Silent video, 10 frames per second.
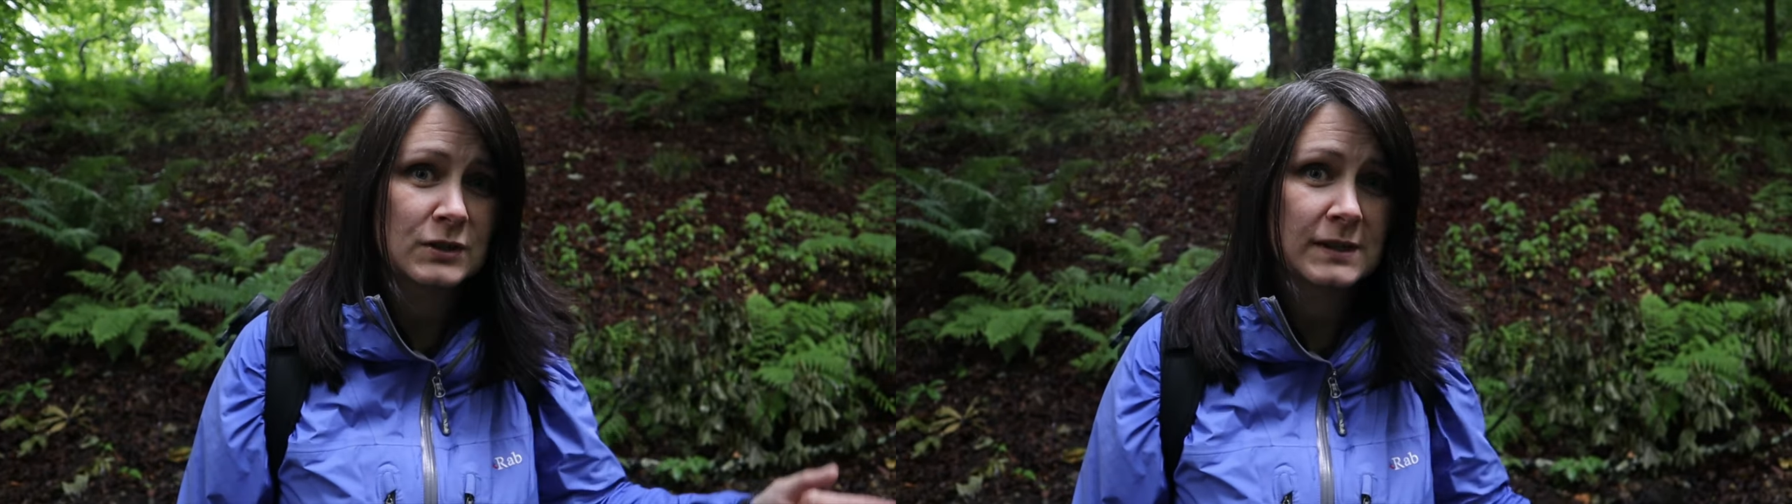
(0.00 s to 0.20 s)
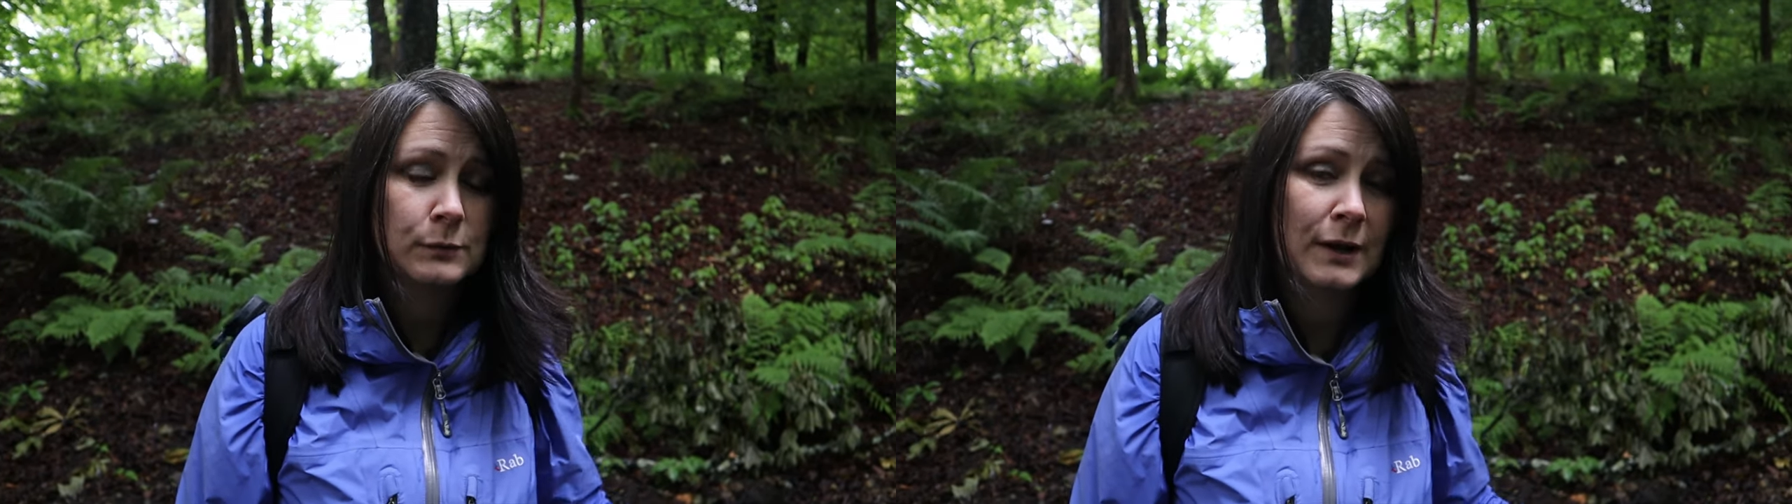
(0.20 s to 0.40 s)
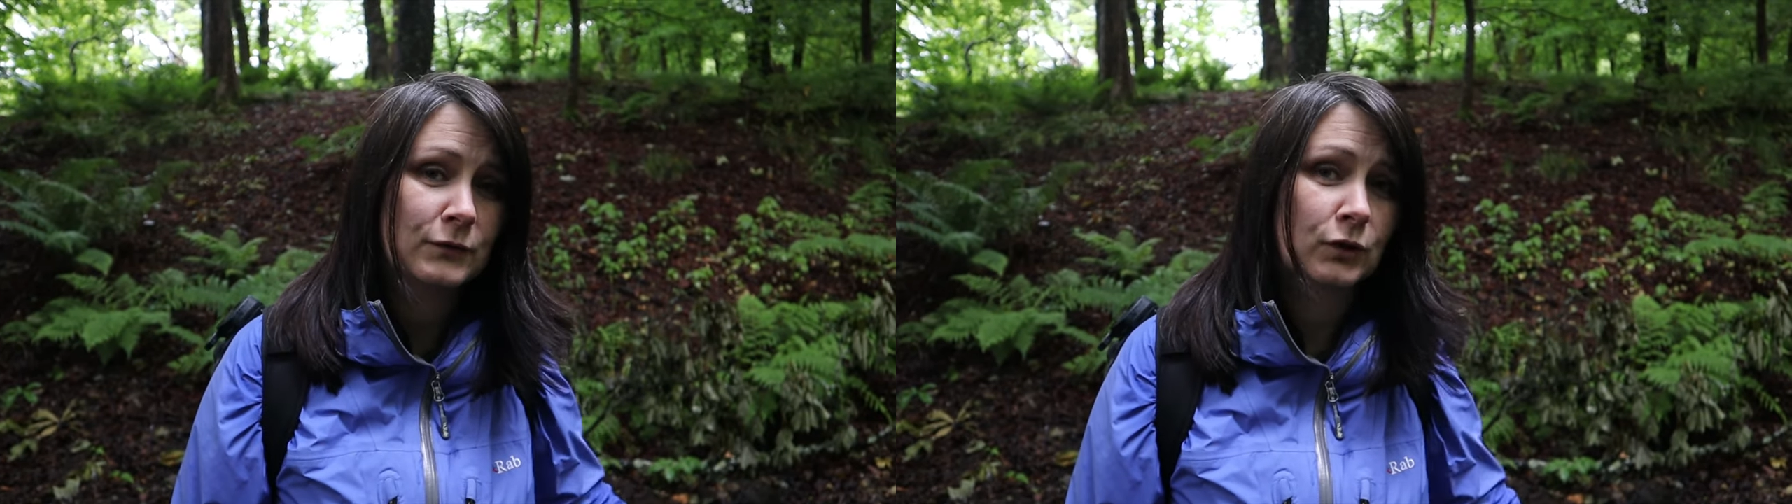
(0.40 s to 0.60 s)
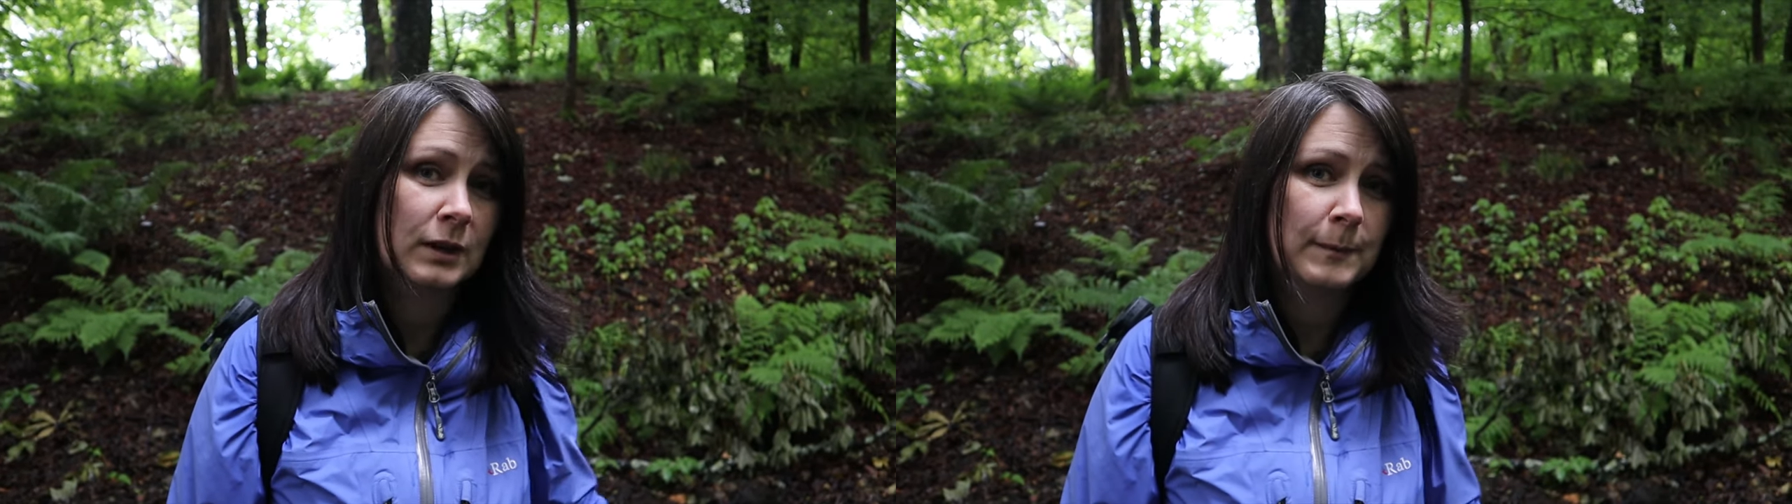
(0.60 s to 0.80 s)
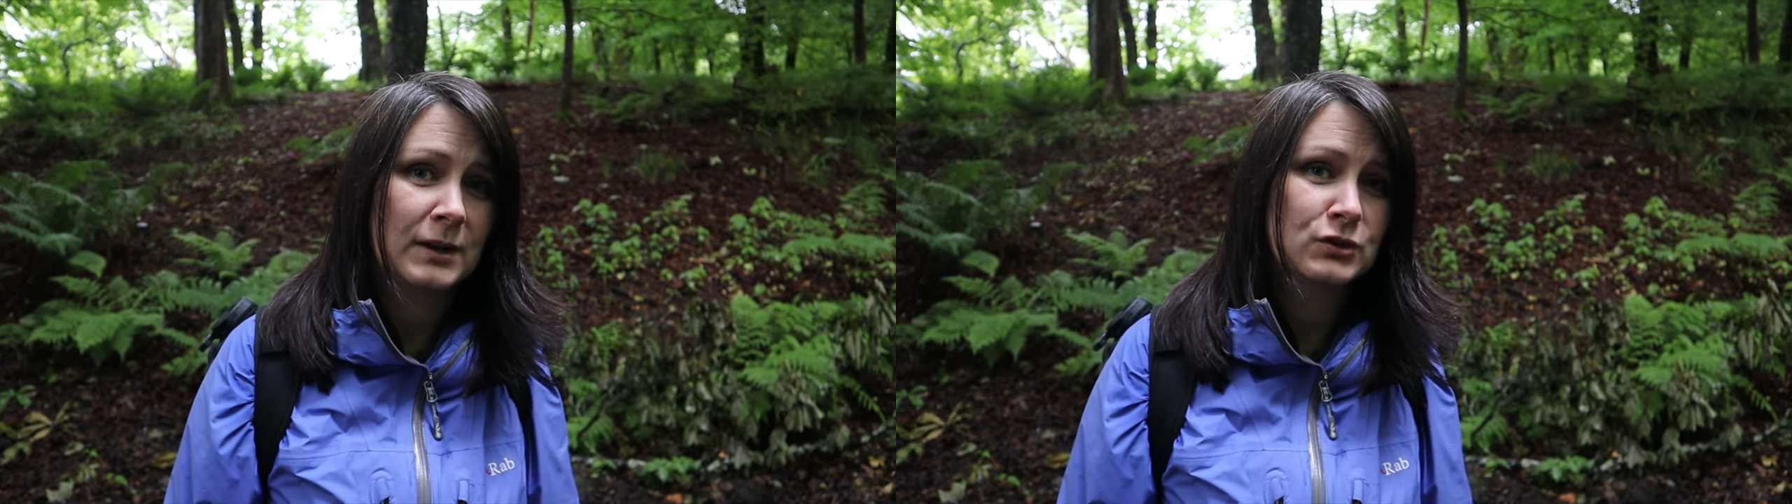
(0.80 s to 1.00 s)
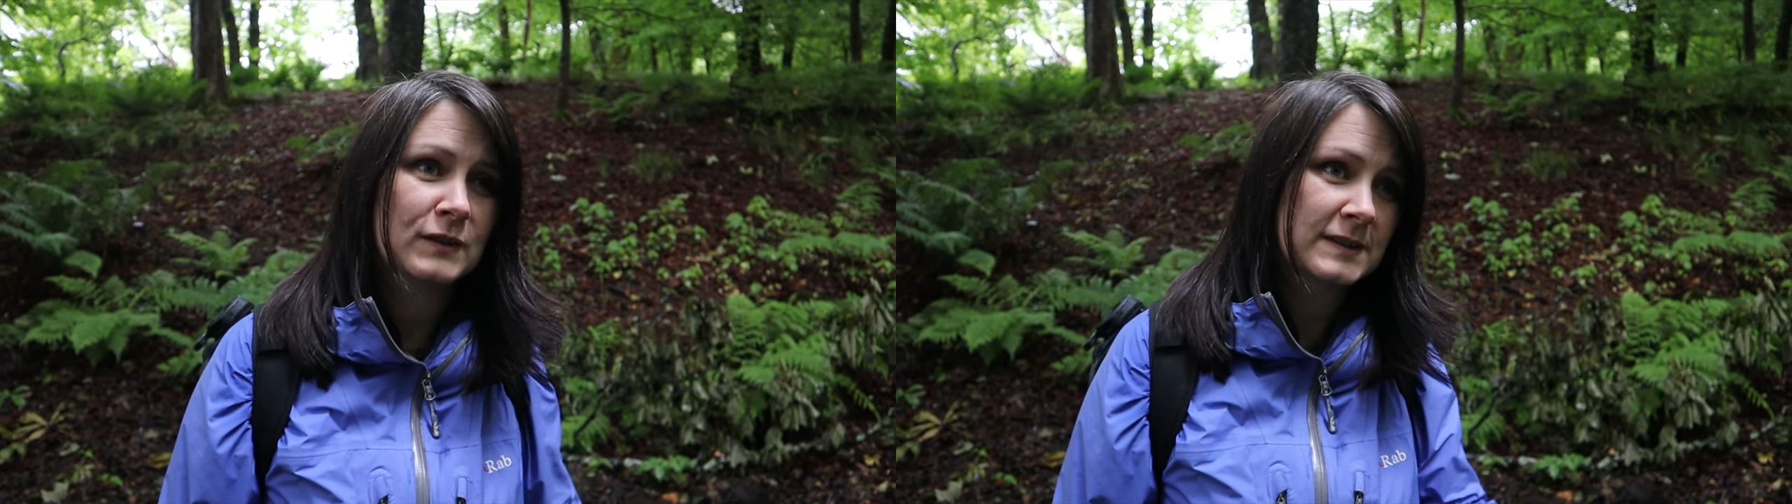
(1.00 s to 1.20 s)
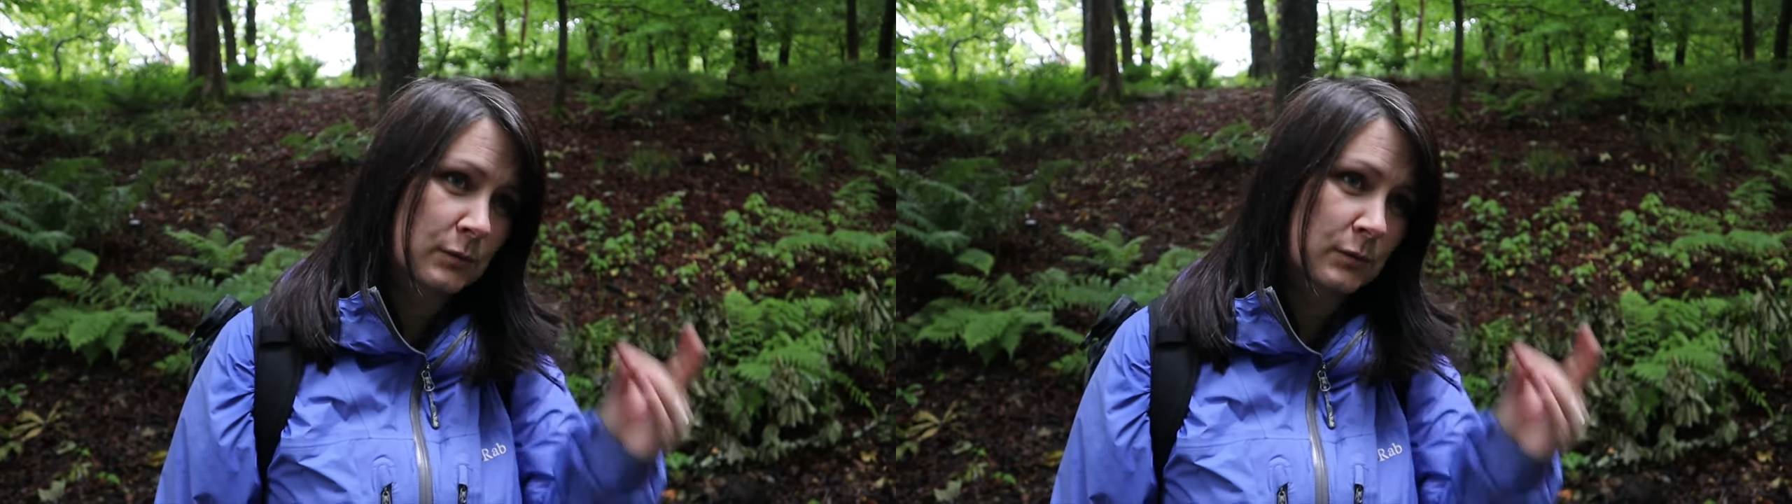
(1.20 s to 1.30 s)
just now and have a look at the pine trees.